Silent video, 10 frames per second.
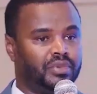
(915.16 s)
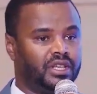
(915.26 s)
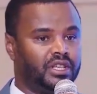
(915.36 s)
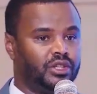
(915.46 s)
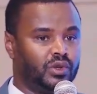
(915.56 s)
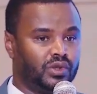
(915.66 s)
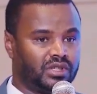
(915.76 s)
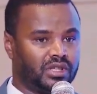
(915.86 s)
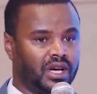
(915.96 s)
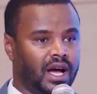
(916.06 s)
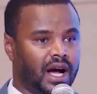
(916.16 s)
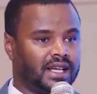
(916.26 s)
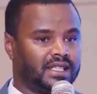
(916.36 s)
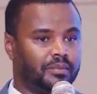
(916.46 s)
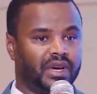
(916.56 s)
be used
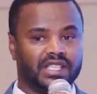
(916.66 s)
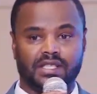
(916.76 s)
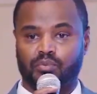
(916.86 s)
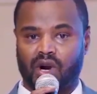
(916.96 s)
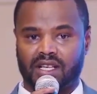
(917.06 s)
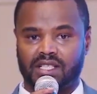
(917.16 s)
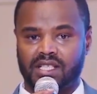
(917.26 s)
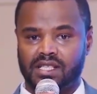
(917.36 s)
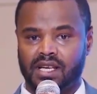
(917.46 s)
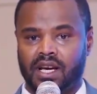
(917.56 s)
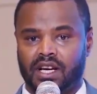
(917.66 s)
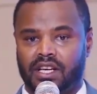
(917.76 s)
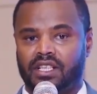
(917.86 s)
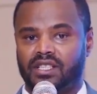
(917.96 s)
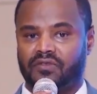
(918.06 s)
as a best practice
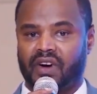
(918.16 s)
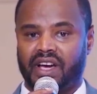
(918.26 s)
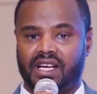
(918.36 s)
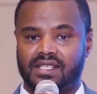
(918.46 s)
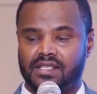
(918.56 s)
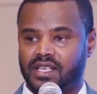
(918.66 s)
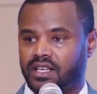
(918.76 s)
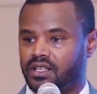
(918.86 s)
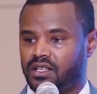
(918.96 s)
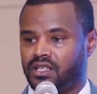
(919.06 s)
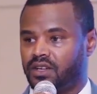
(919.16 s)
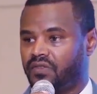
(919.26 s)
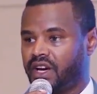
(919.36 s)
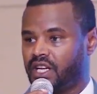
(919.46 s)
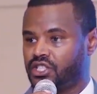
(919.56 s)
in the finance sector, in the
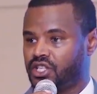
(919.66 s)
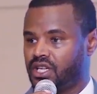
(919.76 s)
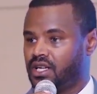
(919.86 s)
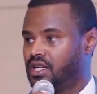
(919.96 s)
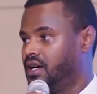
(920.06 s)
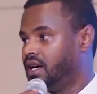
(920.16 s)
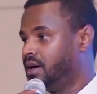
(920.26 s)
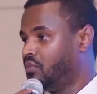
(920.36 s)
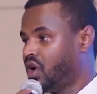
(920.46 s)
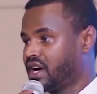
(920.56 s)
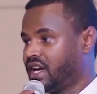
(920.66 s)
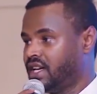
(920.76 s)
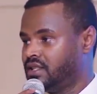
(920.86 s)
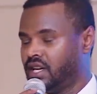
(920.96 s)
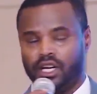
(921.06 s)
financial
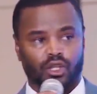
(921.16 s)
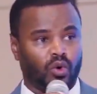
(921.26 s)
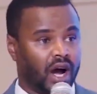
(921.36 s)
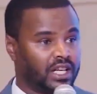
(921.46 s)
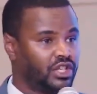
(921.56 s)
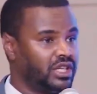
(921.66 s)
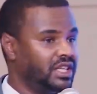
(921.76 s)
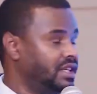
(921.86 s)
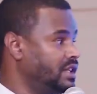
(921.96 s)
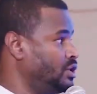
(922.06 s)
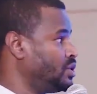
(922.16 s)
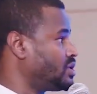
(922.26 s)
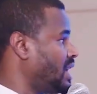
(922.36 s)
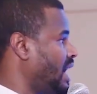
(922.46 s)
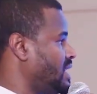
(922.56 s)
market, to actually
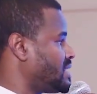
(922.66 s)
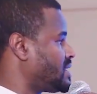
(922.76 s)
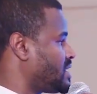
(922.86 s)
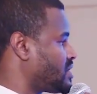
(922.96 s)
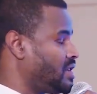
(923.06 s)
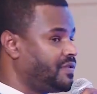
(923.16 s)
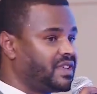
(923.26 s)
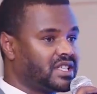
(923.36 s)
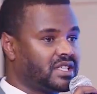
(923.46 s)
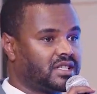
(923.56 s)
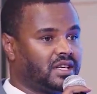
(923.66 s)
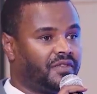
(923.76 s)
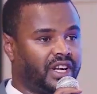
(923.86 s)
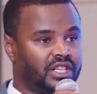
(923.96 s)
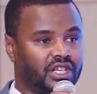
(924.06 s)
utilize the services, the
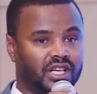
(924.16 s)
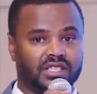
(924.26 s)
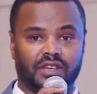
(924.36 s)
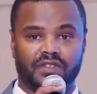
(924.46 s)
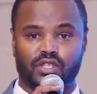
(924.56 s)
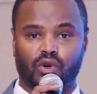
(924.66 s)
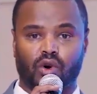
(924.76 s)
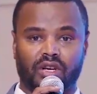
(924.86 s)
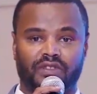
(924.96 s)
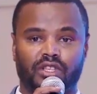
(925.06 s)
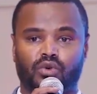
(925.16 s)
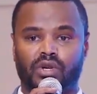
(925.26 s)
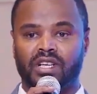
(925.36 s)
financial services, or even to